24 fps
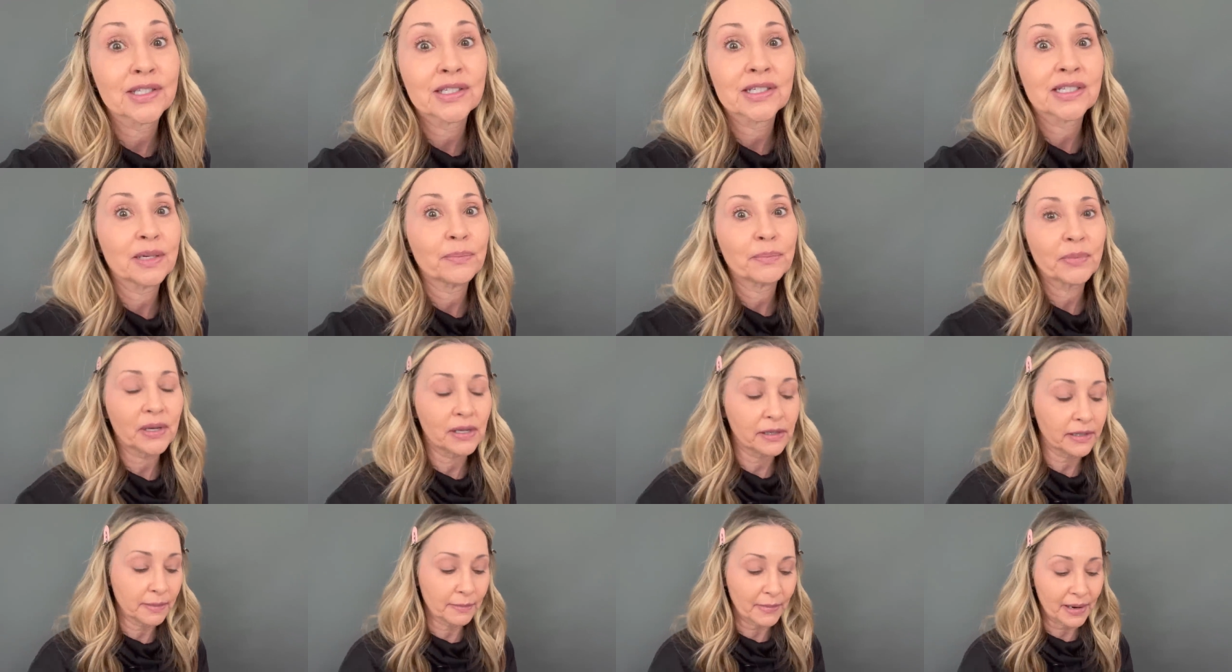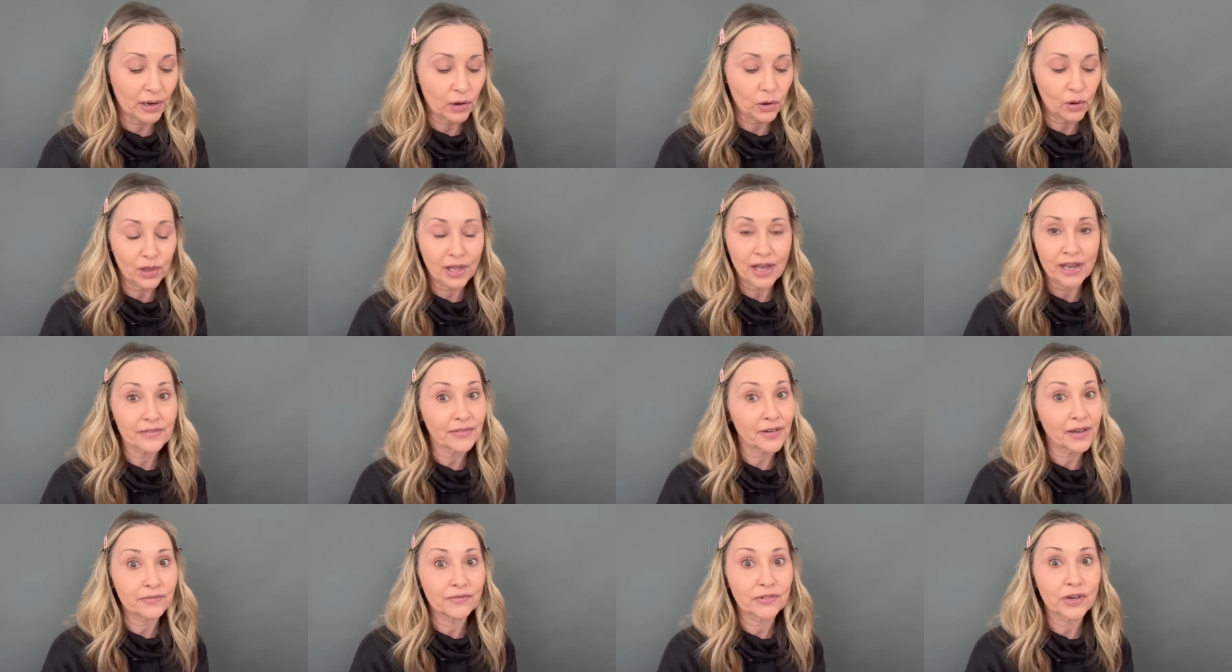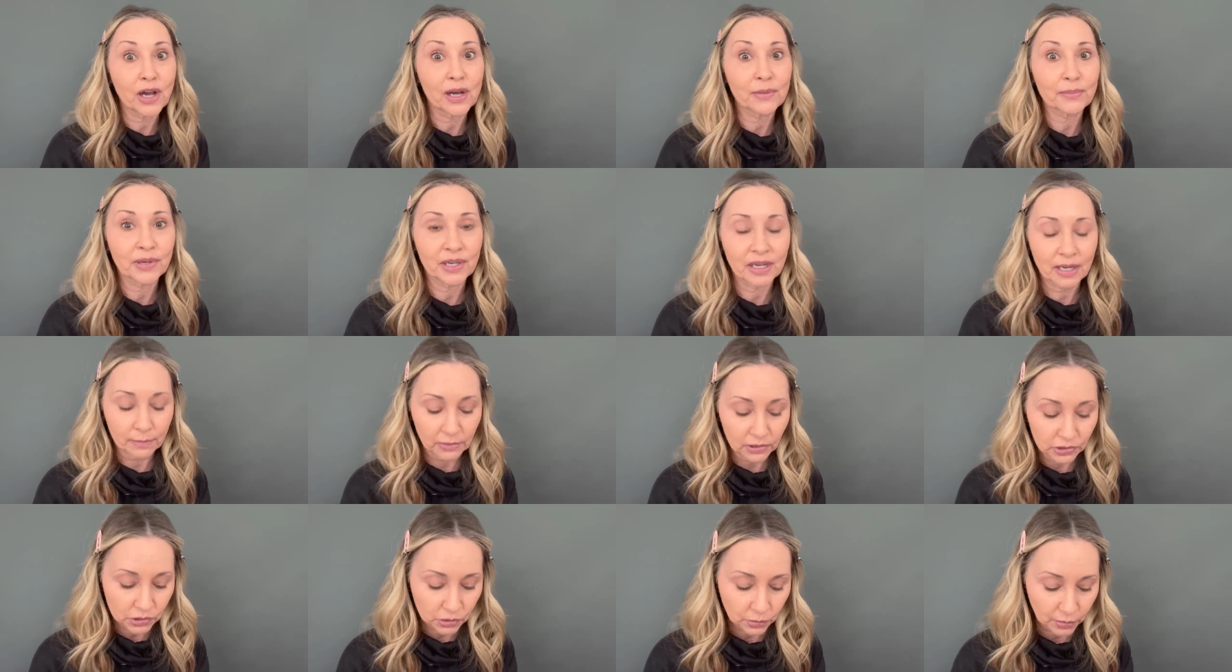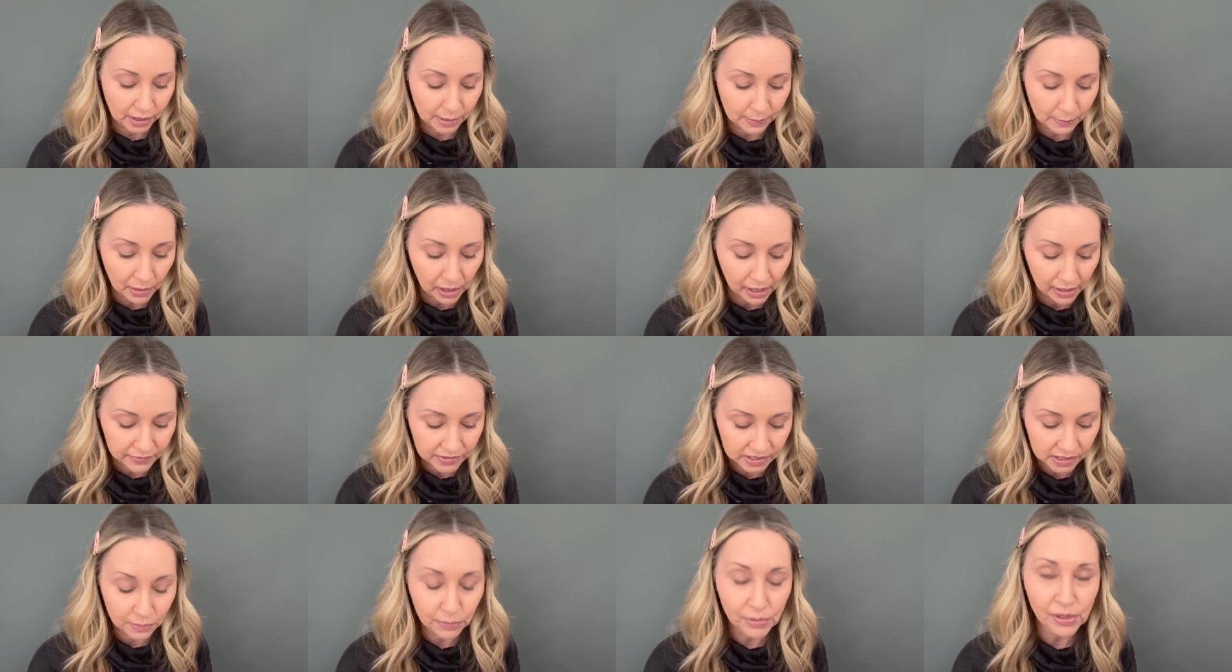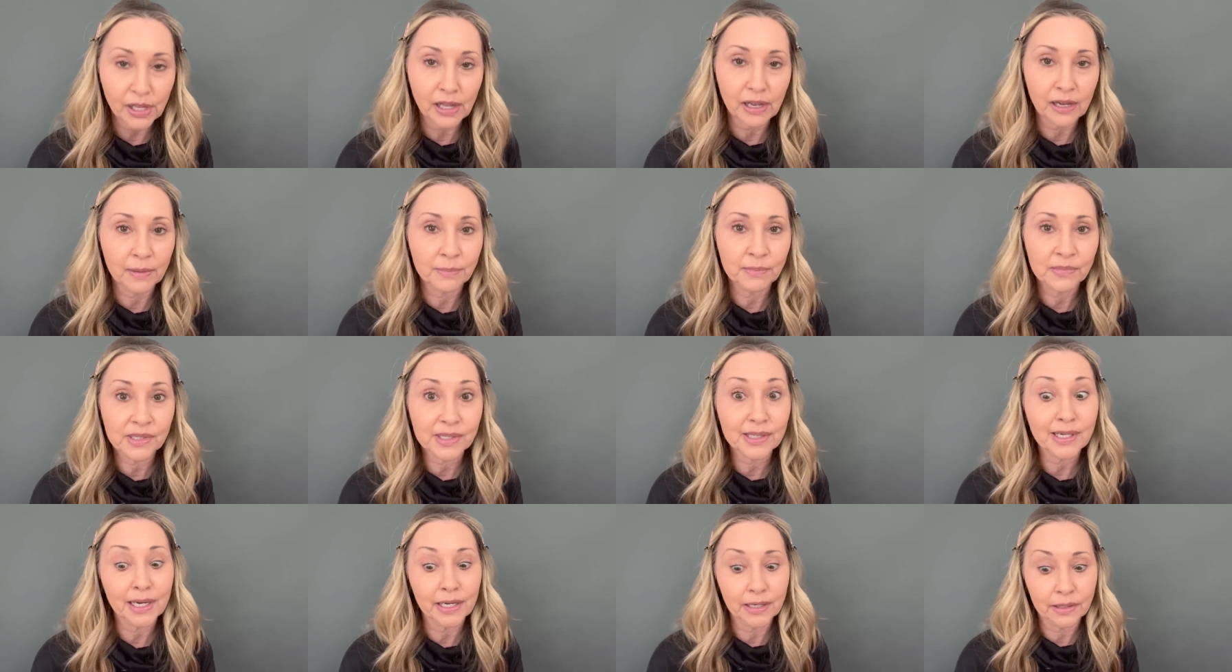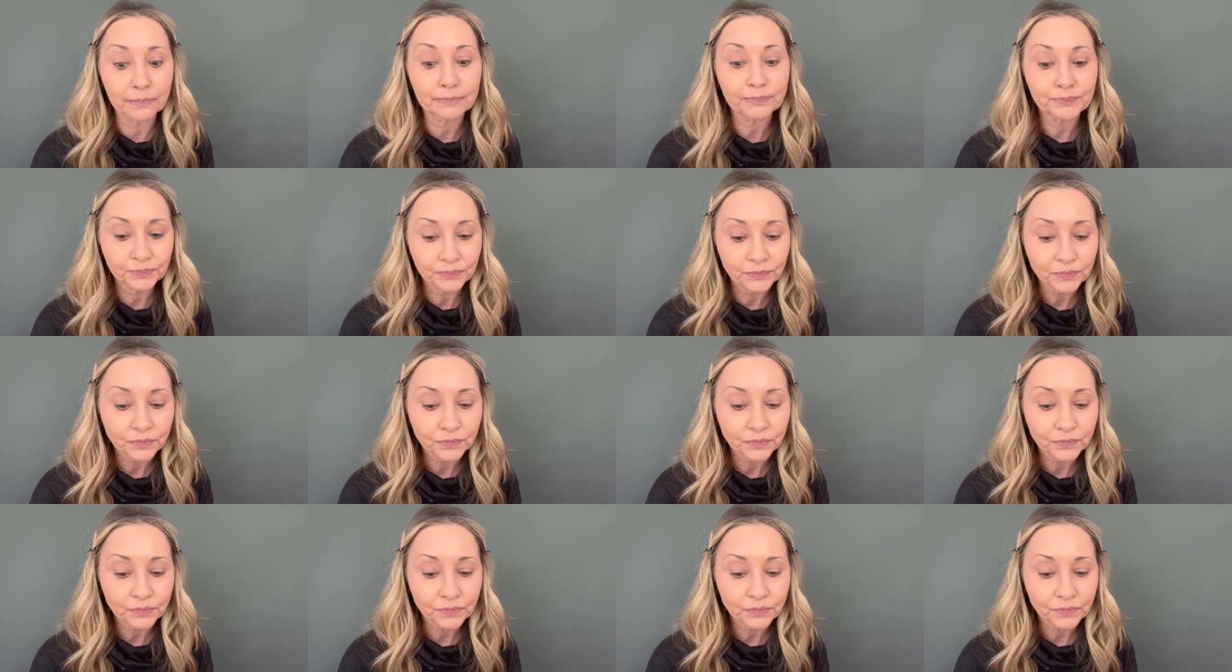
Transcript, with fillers: typically my whole life I've not been able to wear mauves and plums and